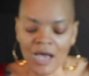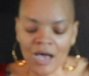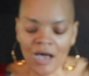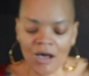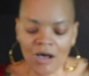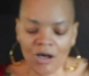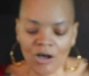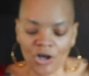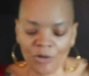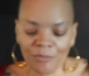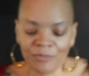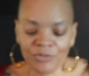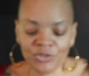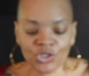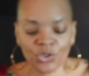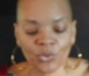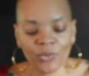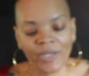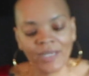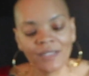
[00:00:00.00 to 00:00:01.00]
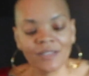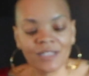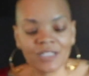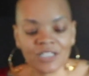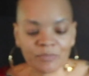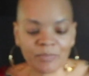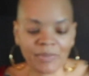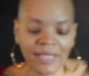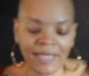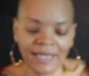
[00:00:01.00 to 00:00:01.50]
So in this
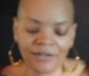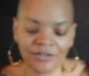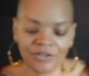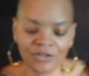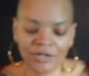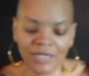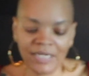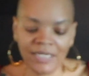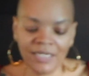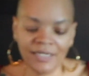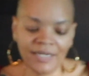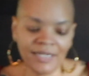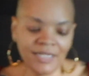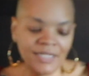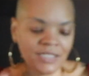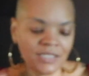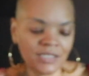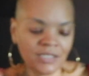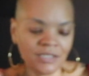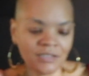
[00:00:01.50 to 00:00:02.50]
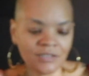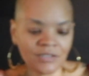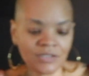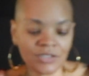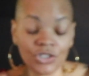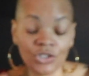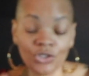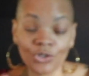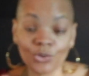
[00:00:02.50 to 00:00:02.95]
planner, it is,